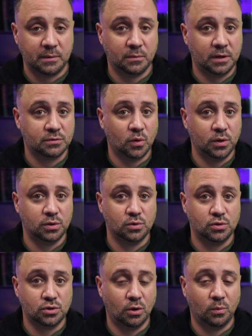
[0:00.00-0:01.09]
It's going to
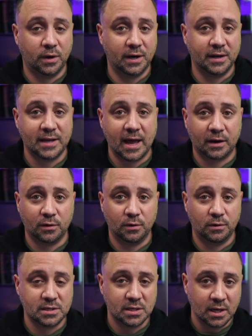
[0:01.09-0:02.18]
show when an attacker
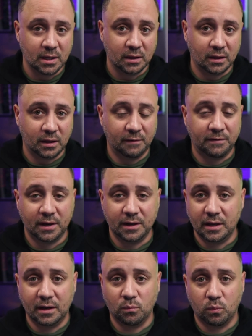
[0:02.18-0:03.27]
is living
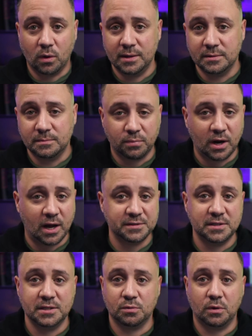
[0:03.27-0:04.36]
in one
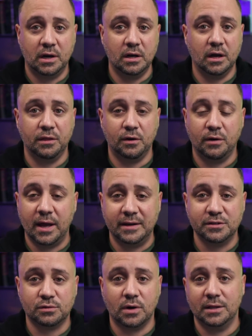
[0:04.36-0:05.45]
process or another and
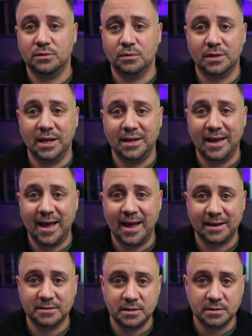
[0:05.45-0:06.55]
is trying to gain
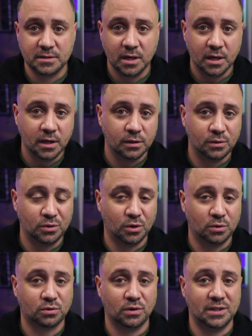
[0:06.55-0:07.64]
access to
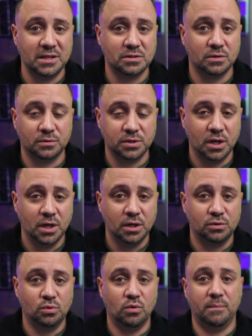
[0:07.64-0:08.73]
those credentials
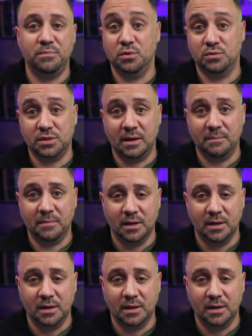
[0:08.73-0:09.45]
to abuse them.